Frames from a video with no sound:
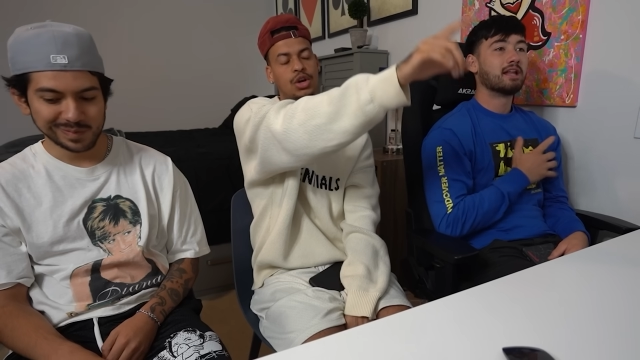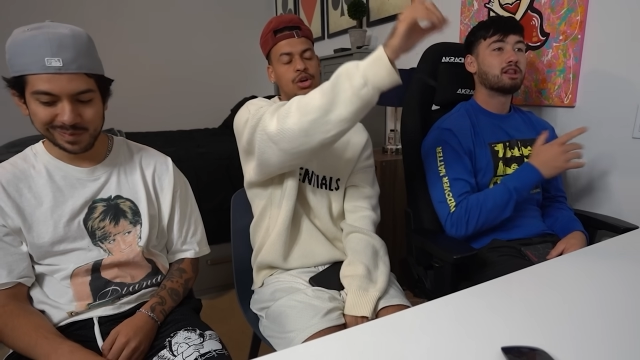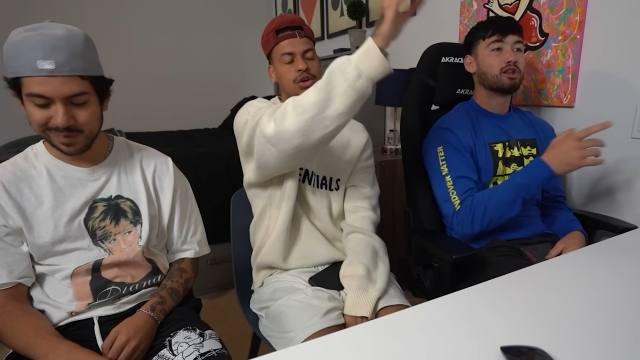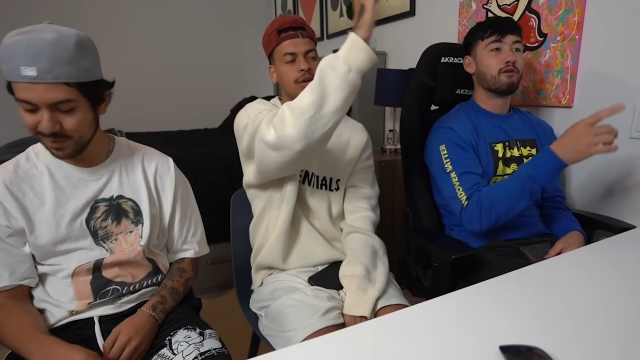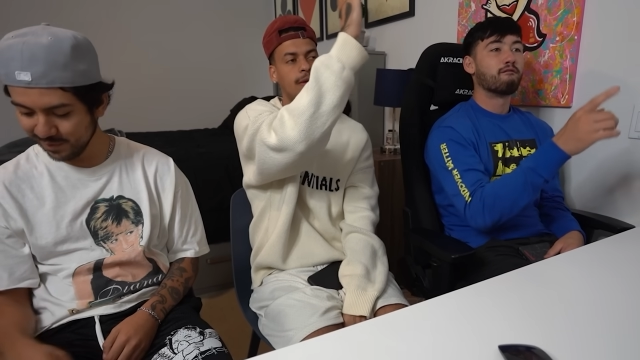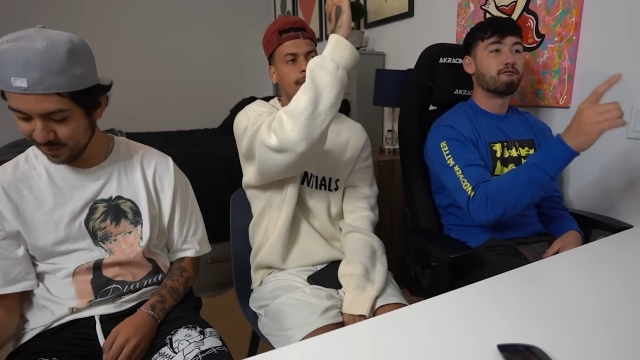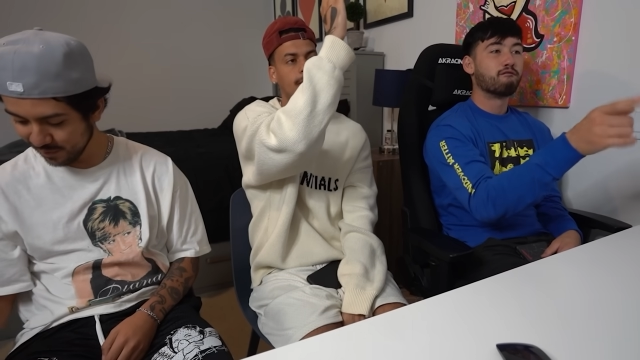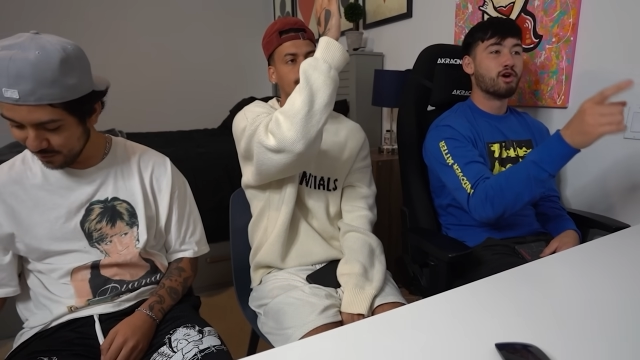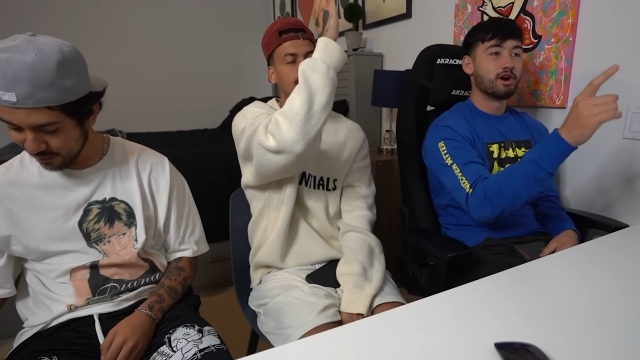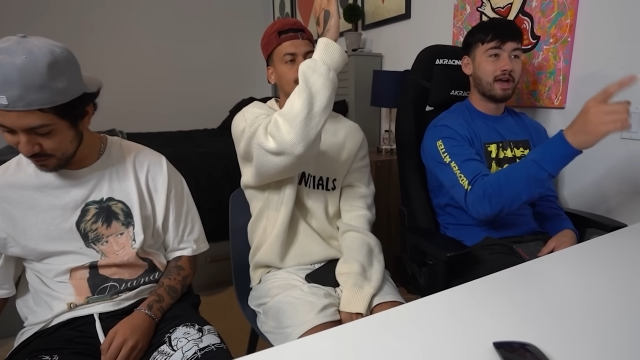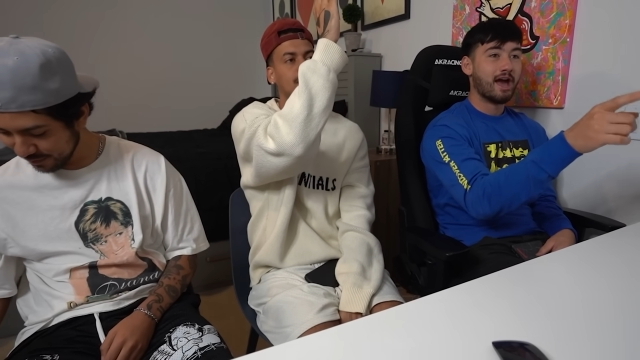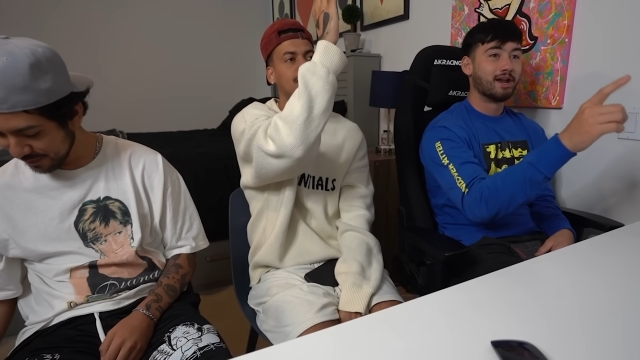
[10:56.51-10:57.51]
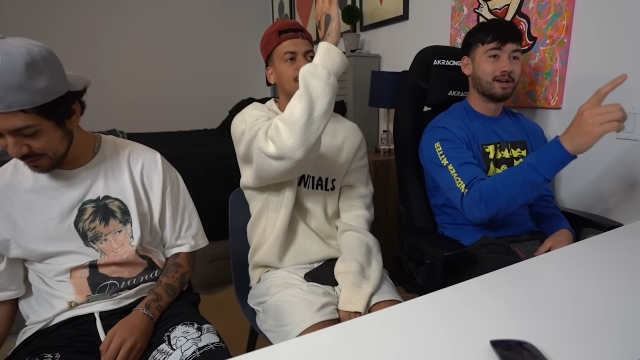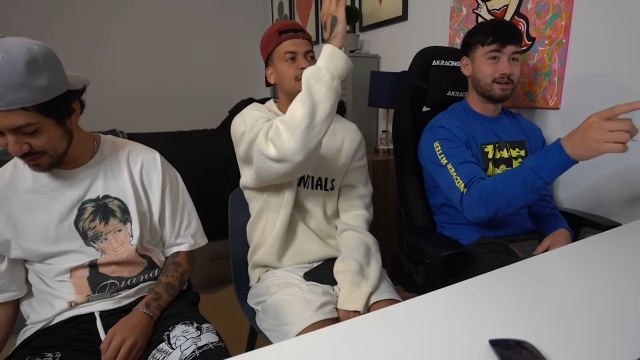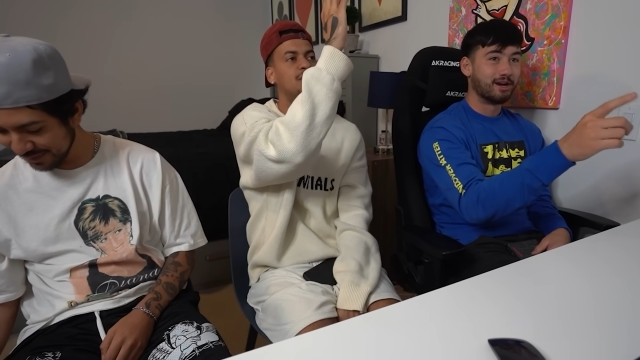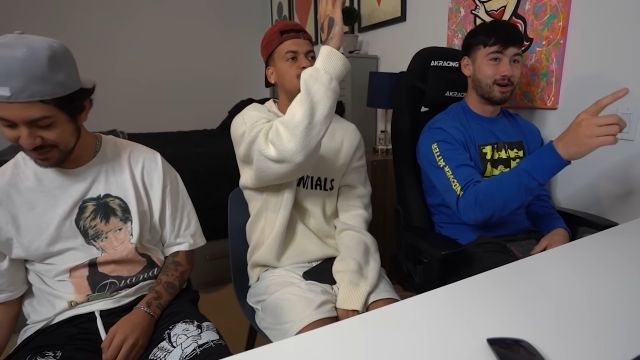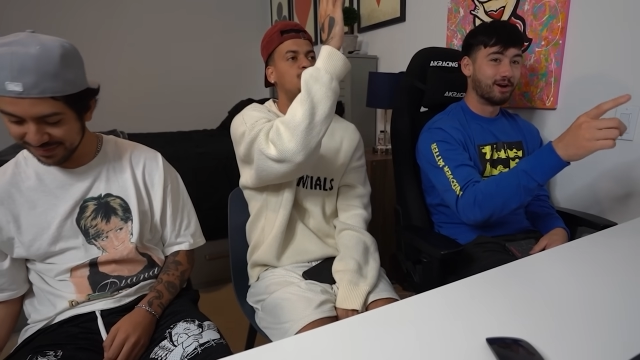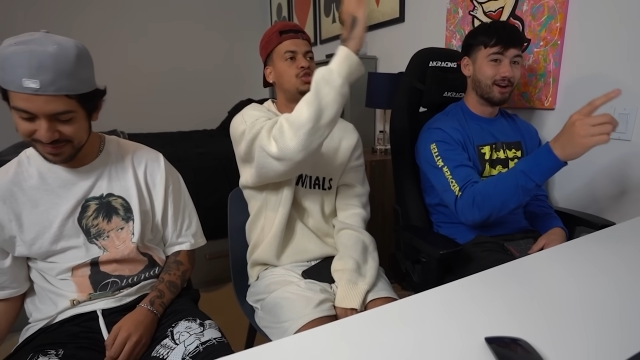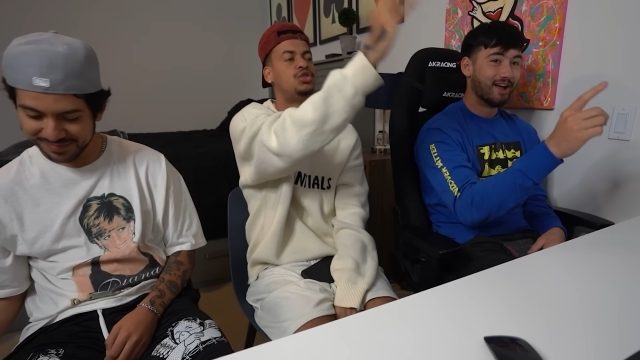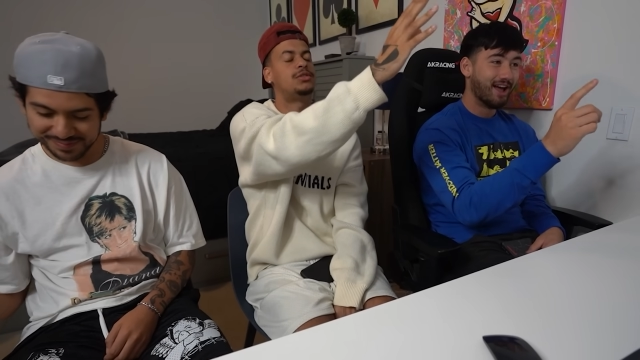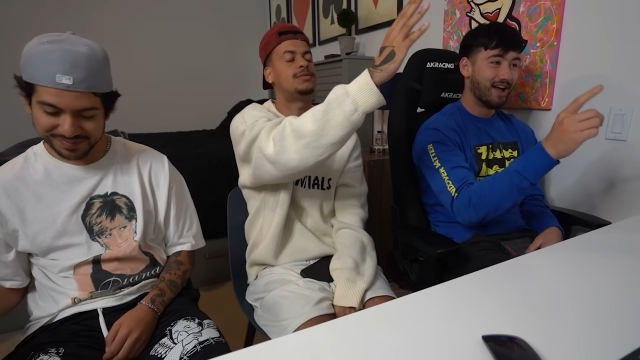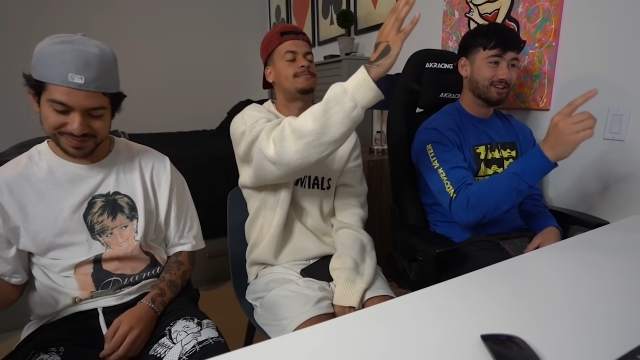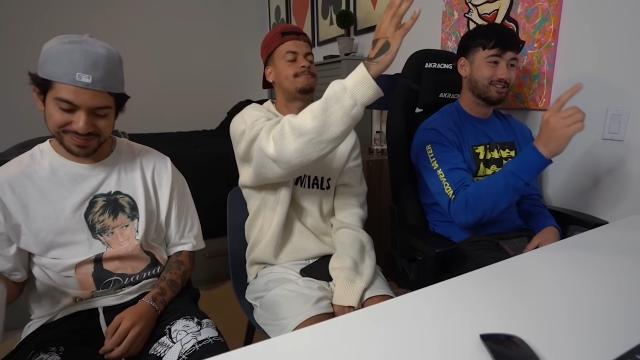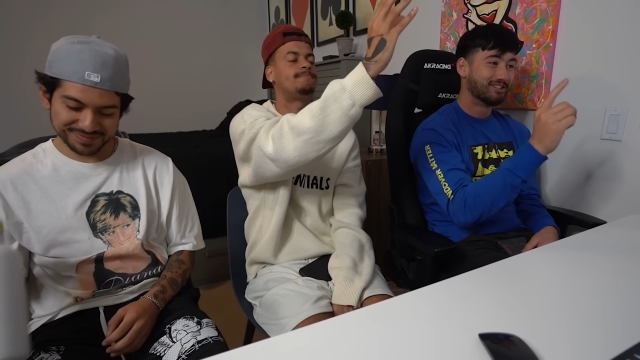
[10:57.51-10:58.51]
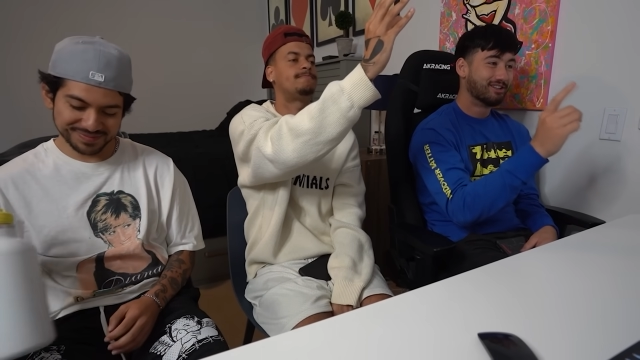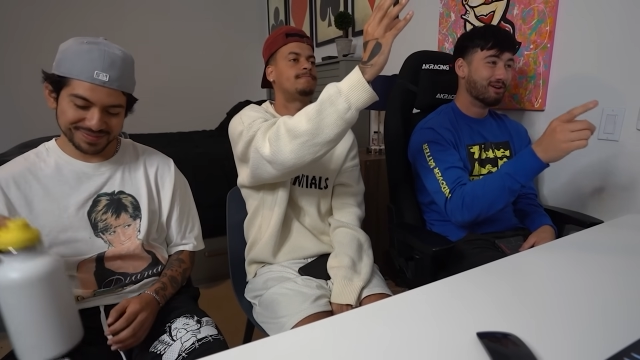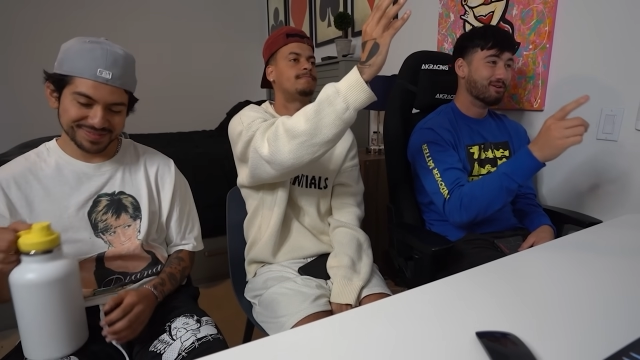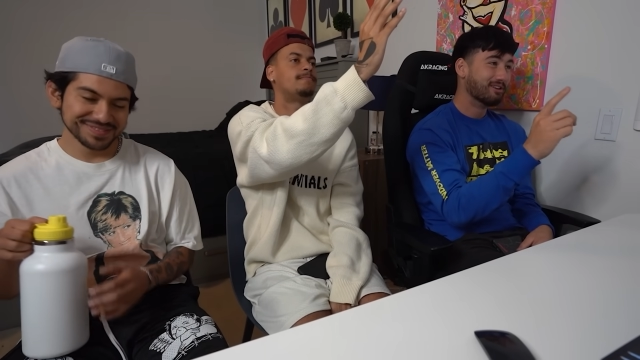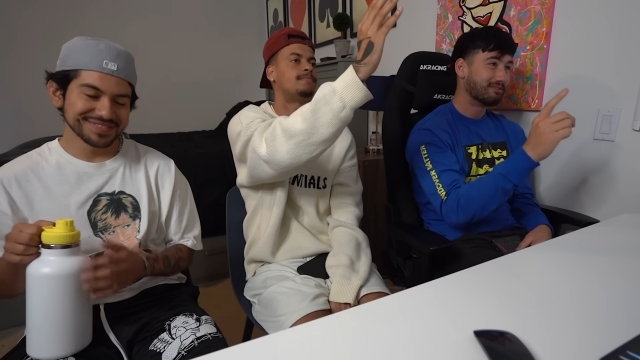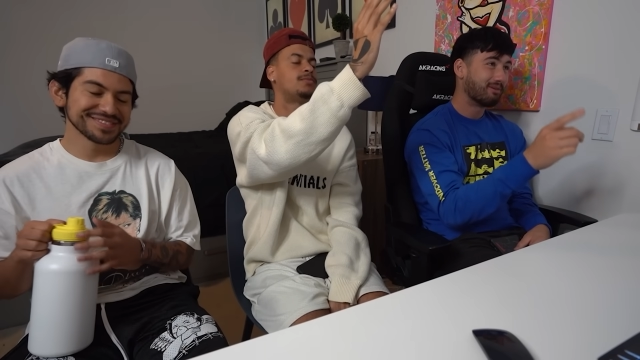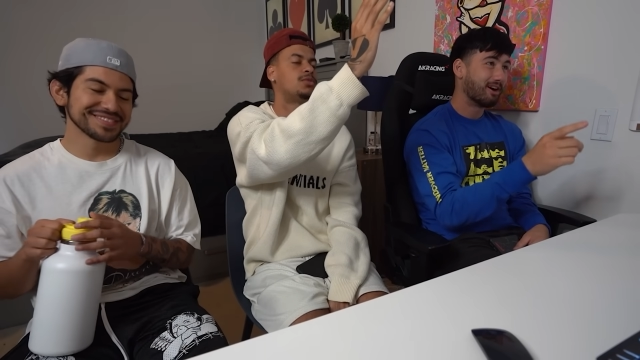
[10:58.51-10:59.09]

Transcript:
Speaker 1: Get the fuck out of there as soon as